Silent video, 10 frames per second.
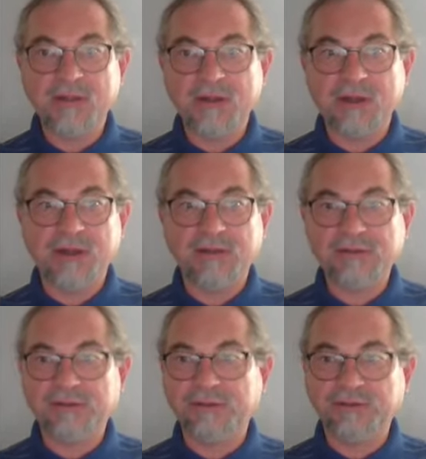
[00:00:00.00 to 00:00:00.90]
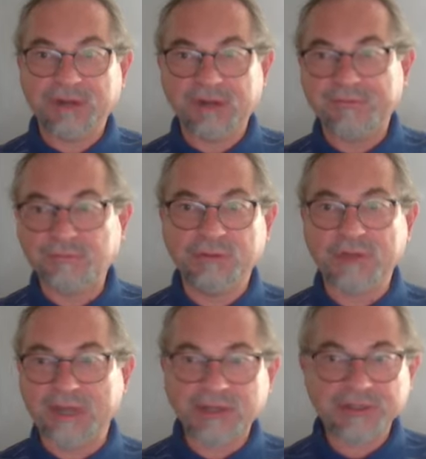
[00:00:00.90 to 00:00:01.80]
and you have two
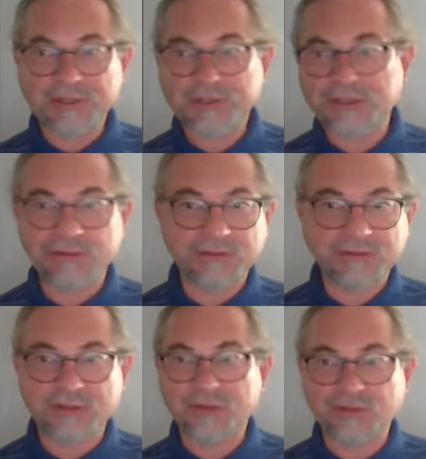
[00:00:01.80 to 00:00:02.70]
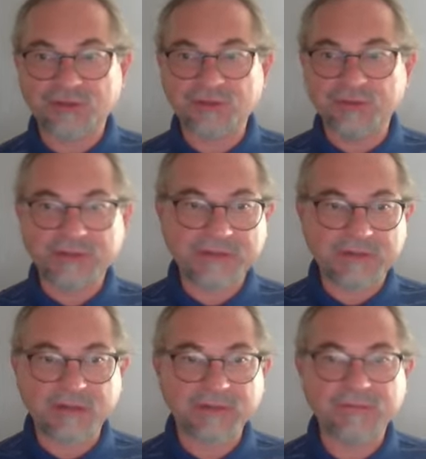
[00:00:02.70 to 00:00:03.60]
caches, size 2 and
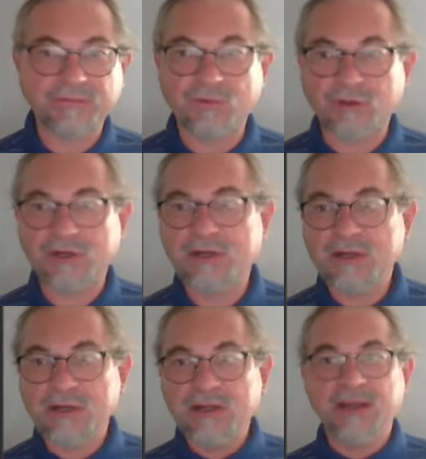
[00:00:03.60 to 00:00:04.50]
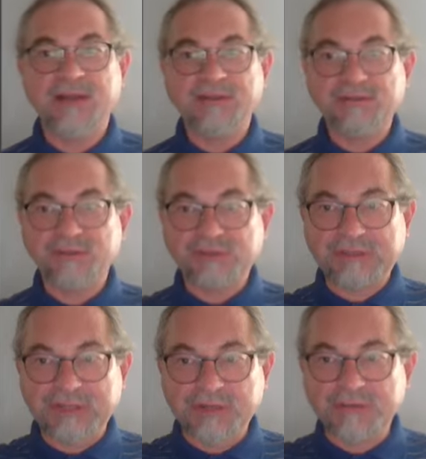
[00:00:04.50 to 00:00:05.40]
size 4, and your
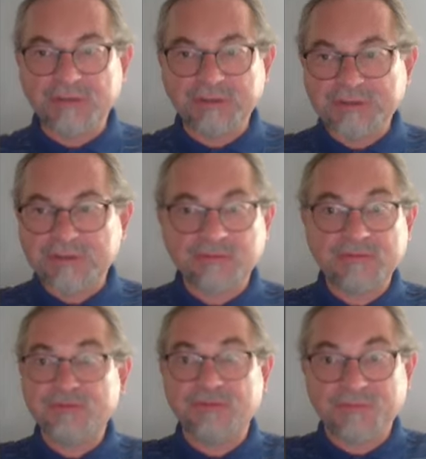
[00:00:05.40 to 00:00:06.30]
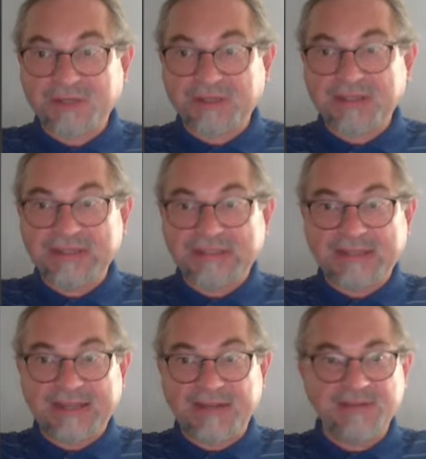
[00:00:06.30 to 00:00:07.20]
sequence should be at
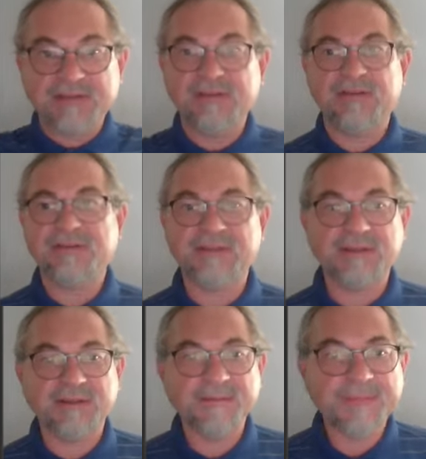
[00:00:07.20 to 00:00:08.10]
least 8, say.